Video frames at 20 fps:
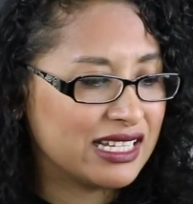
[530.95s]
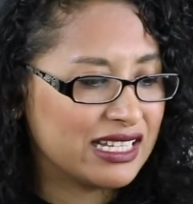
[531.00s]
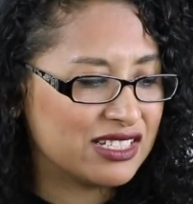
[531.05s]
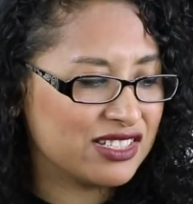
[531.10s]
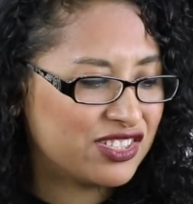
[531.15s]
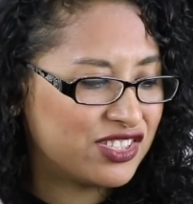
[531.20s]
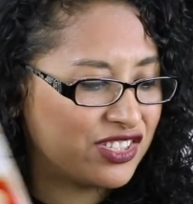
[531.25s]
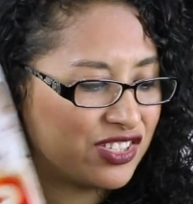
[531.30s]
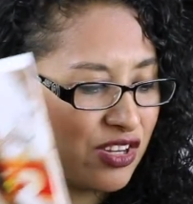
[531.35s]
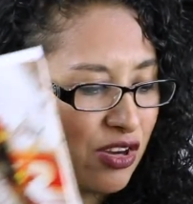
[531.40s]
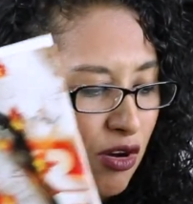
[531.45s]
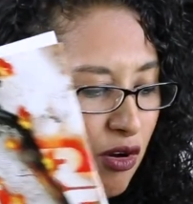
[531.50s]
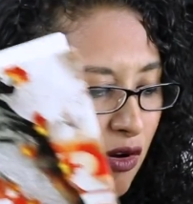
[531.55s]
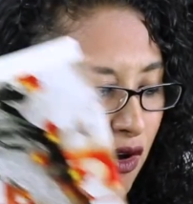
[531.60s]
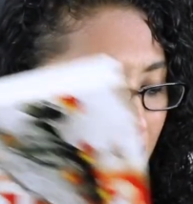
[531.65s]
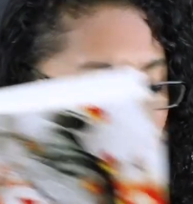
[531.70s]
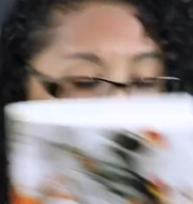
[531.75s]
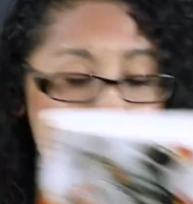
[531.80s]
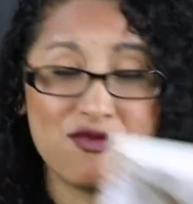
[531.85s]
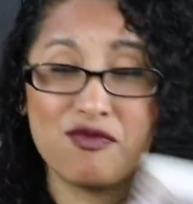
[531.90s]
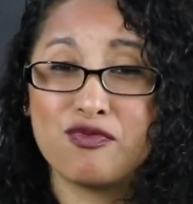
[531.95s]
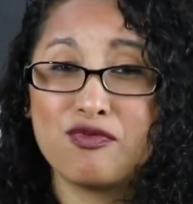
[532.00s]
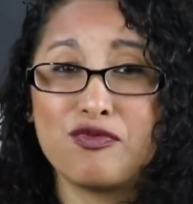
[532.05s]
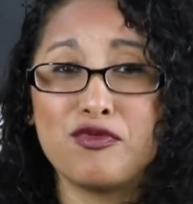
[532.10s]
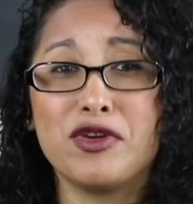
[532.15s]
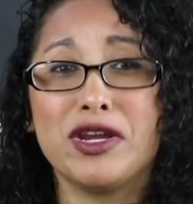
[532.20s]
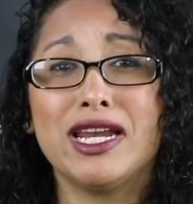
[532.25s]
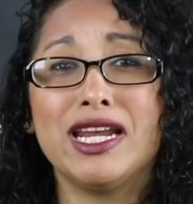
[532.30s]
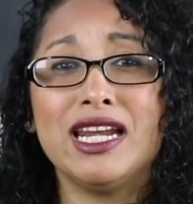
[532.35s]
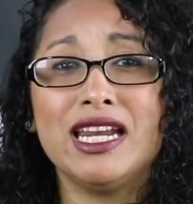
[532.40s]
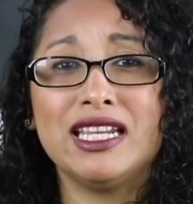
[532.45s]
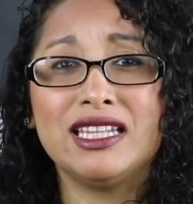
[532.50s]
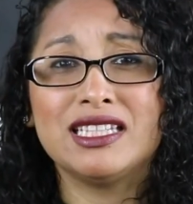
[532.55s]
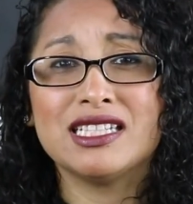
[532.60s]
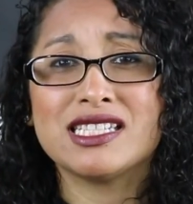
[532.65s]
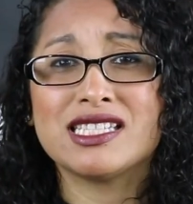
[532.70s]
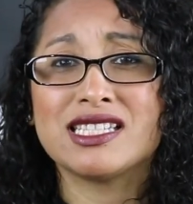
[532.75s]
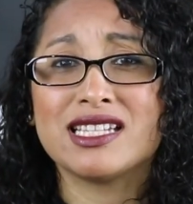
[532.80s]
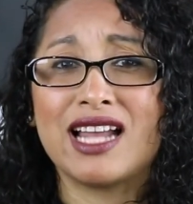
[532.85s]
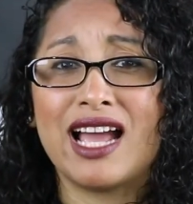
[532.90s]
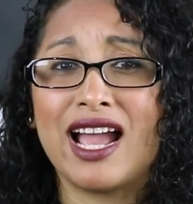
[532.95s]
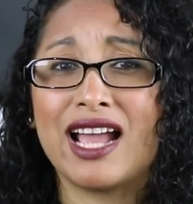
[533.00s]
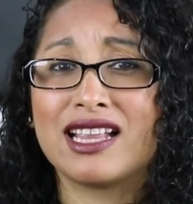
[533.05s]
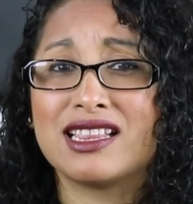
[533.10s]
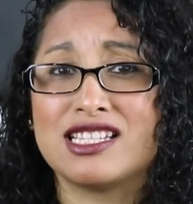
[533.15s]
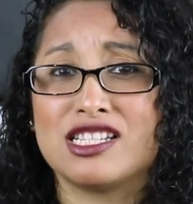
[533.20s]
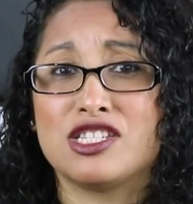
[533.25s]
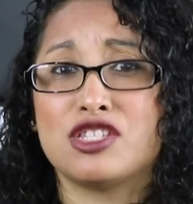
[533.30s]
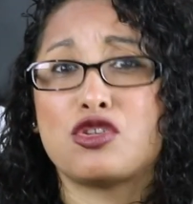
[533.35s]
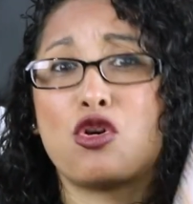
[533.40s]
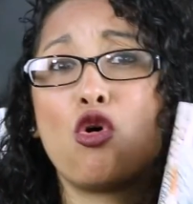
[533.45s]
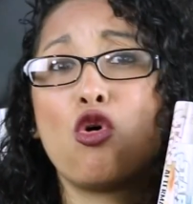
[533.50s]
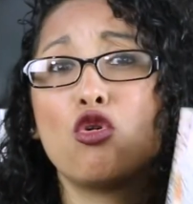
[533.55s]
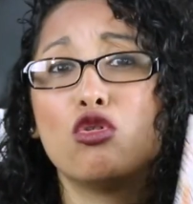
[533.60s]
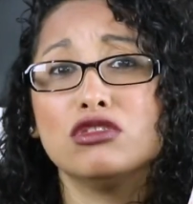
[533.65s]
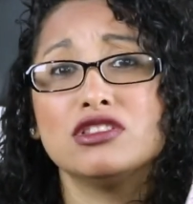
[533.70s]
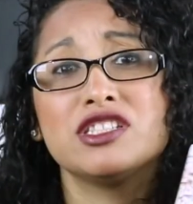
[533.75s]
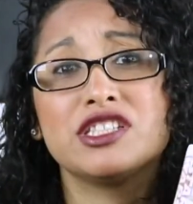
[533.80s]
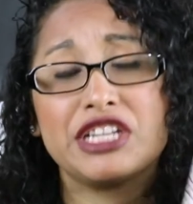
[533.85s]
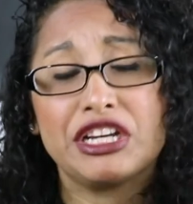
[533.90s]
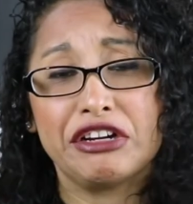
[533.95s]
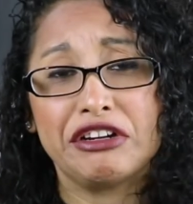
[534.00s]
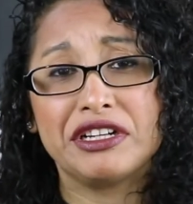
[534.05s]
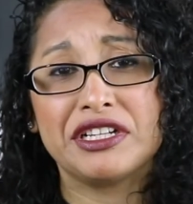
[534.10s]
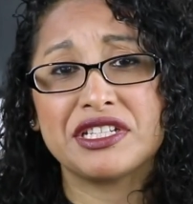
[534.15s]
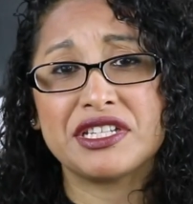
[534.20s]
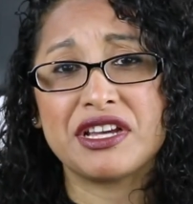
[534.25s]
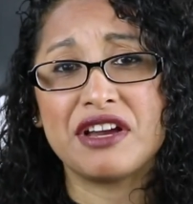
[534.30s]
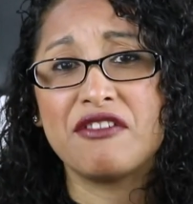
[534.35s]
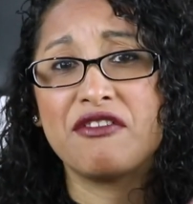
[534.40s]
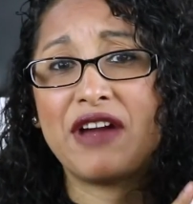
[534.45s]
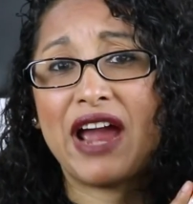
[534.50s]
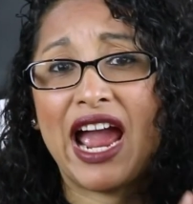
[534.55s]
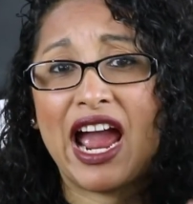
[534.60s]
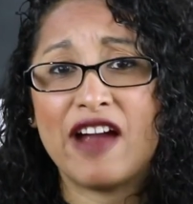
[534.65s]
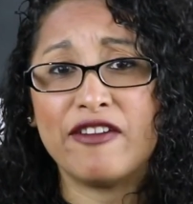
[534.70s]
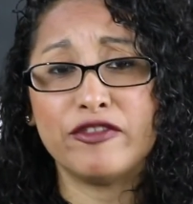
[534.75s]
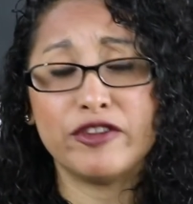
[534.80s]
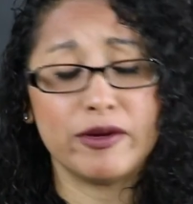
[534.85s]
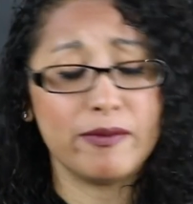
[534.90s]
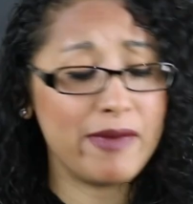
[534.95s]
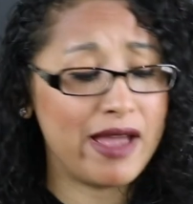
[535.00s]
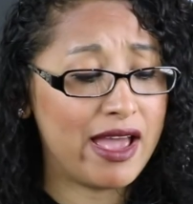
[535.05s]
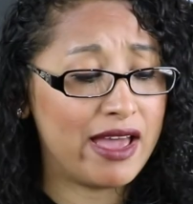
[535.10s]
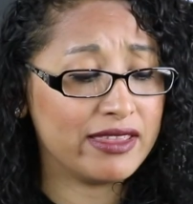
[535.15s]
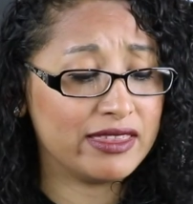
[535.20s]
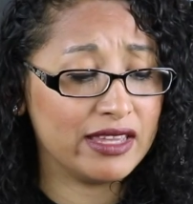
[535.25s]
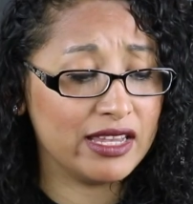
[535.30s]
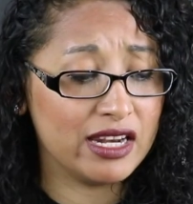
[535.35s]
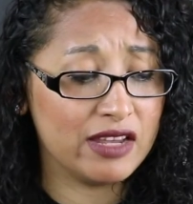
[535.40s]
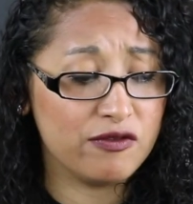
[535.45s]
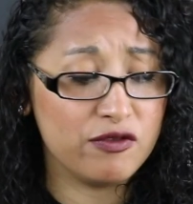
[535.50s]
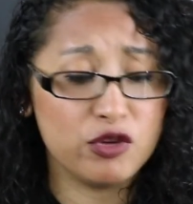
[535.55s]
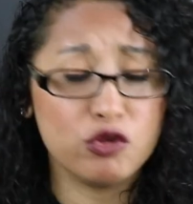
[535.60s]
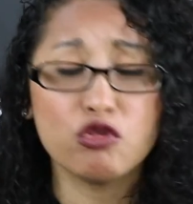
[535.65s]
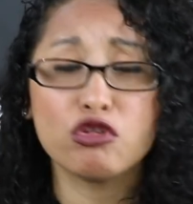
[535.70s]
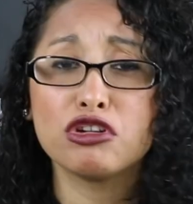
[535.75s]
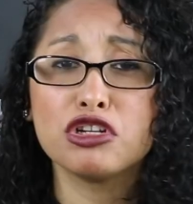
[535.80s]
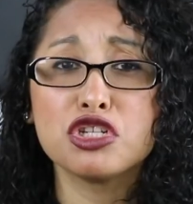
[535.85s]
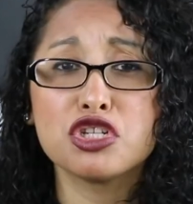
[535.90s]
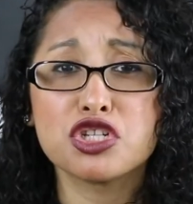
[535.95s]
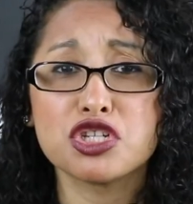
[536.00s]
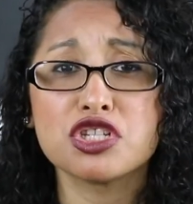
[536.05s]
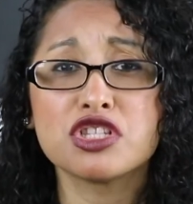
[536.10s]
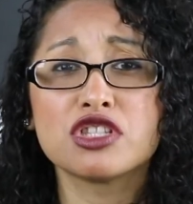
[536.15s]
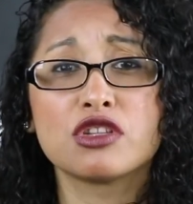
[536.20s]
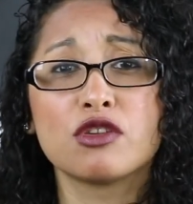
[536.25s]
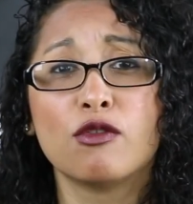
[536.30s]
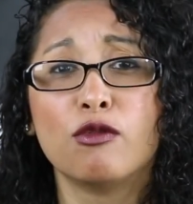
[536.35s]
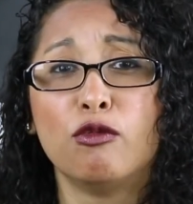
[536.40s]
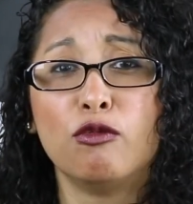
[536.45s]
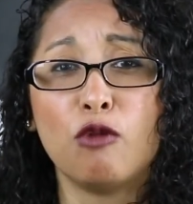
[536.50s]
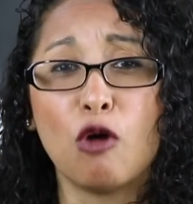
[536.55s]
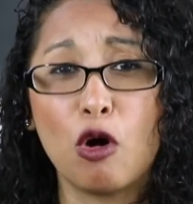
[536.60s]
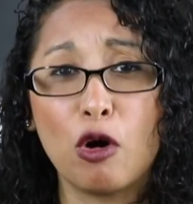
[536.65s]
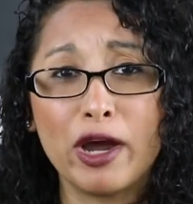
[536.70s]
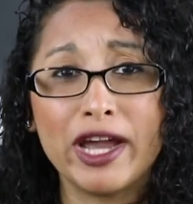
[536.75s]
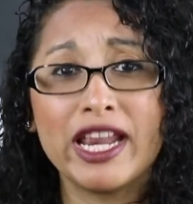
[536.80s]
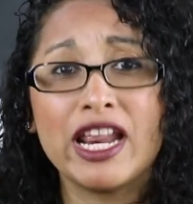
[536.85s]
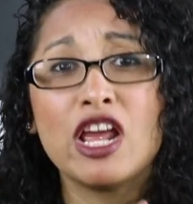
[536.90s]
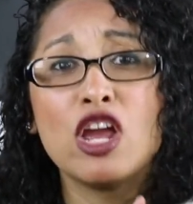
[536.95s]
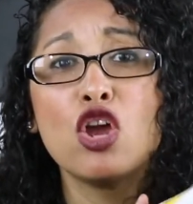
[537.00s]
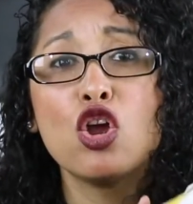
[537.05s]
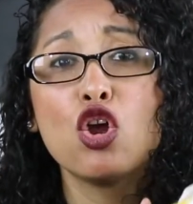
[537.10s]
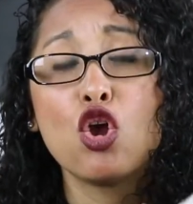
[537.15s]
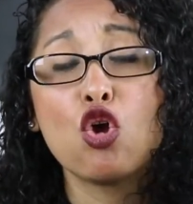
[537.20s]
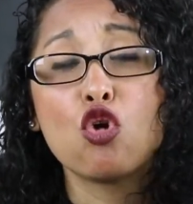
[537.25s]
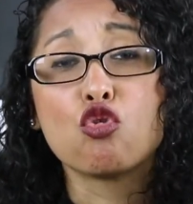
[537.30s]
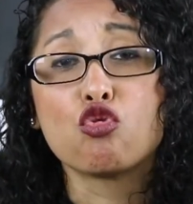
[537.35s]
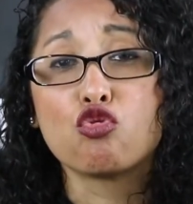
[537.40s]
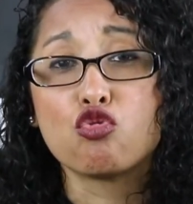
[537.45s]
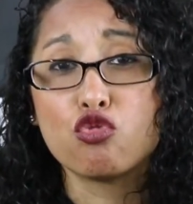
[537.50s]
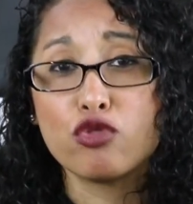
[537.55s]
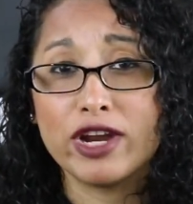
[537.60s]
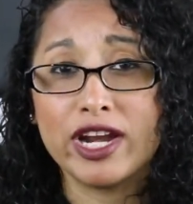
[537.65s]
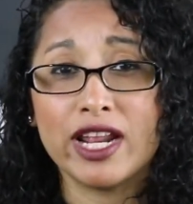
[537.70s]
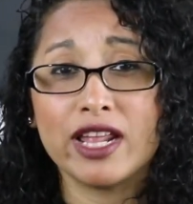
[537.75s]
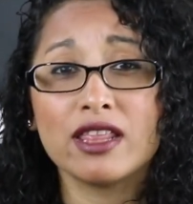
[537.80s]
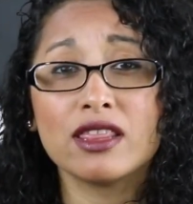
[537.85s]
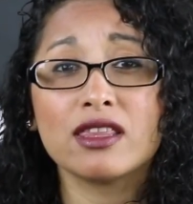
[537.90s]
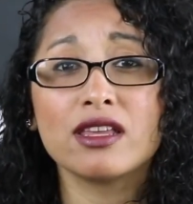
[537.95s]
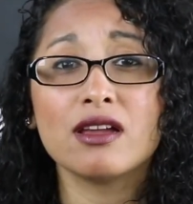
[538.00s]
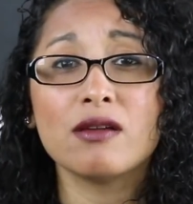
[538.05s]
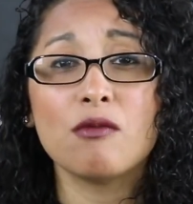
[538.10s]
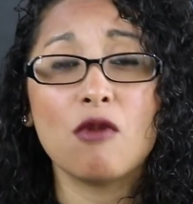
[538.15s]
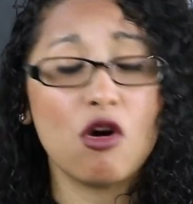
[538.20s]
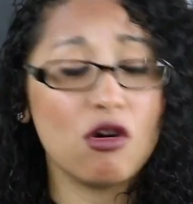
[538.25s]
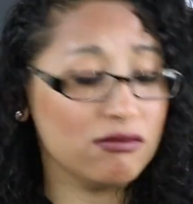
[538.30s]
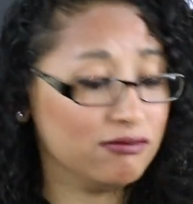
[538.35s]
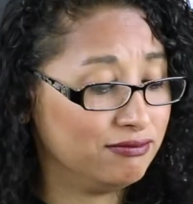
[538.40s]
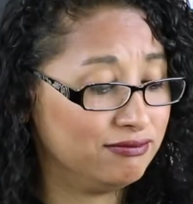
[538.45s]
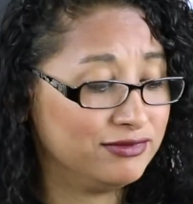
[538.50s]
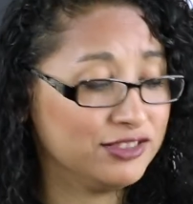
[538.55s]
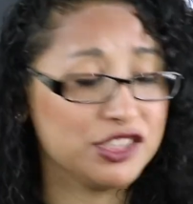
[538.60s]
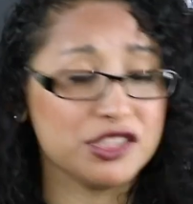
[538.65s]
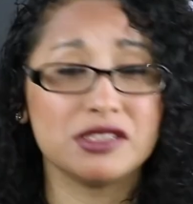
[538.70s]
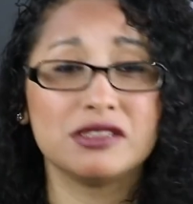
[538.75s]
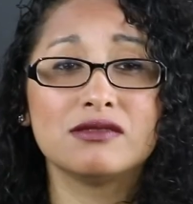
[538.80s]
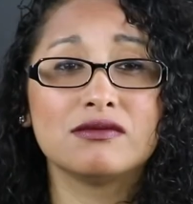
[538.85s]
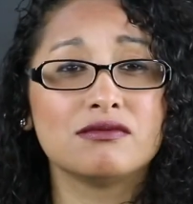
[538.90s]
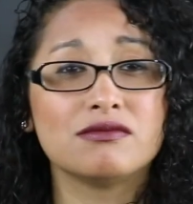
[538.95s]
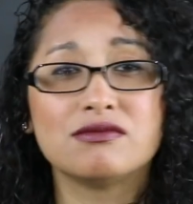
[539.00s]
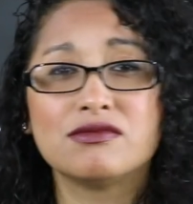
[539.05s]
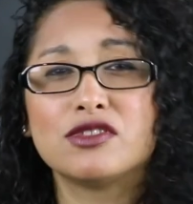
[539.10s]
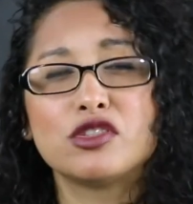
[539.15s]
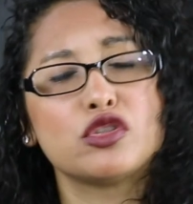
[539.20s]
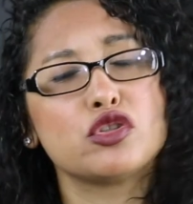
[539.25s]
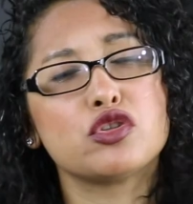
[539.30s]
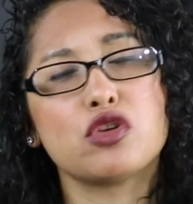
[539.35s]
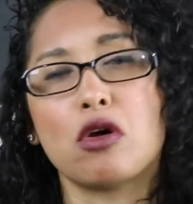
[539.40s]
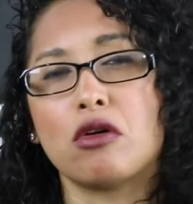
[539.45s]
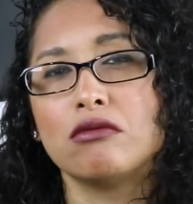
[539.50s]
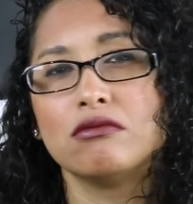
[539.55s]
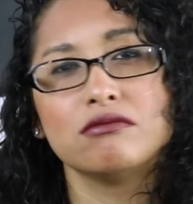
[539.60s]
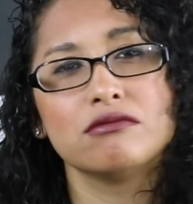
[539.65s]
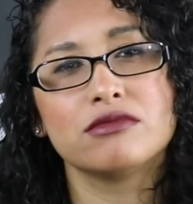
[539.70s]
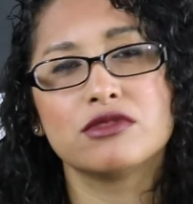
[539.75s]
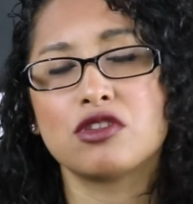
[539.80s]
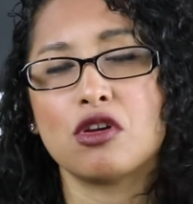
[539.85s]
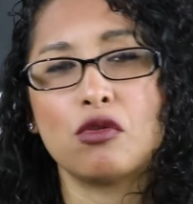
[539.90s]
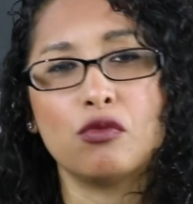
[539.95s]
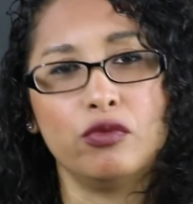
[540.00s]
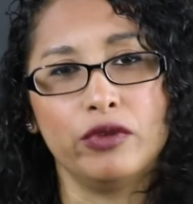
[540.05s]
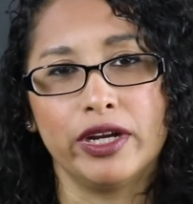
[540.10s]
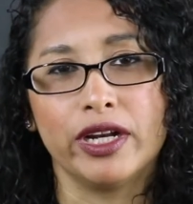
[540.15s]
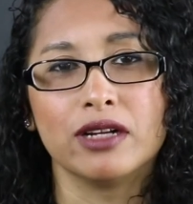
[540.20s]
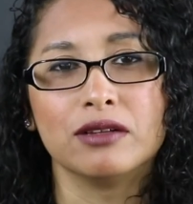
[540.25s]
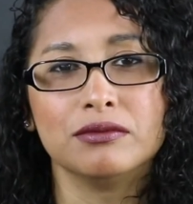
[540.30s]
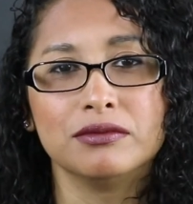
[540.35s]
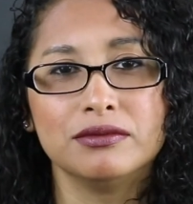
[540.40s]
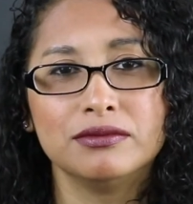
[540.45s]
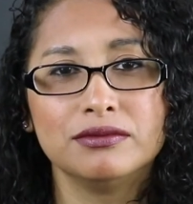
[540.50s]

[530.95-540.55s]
And so I really dislike this whole series of Aftermath, and if you can just avoid reading them, just don't read them.